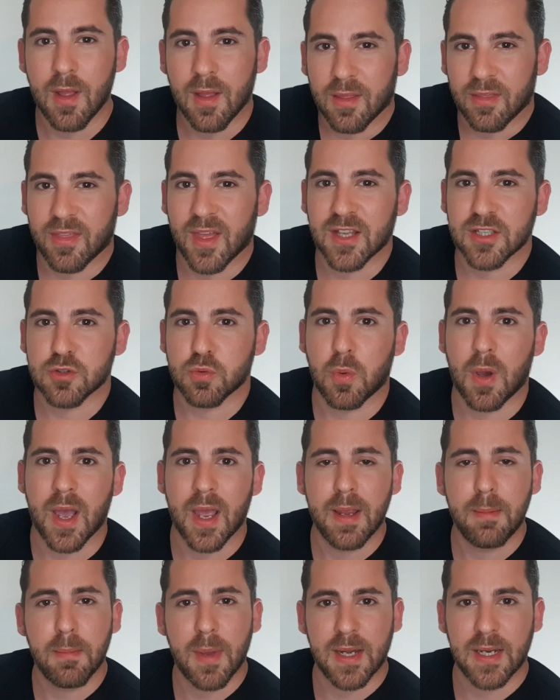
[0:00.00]
That's
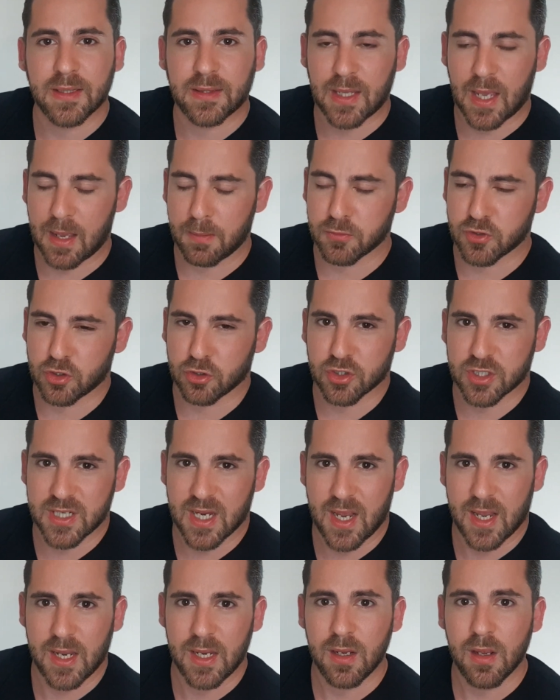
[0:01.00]
why many times you
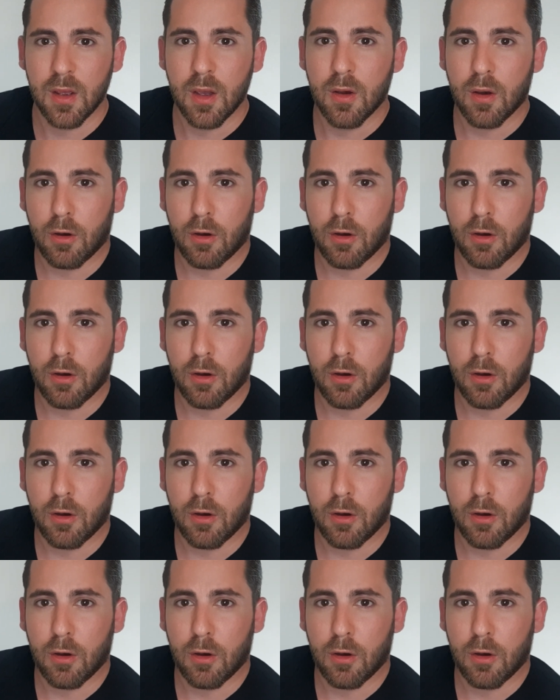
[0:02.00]
say,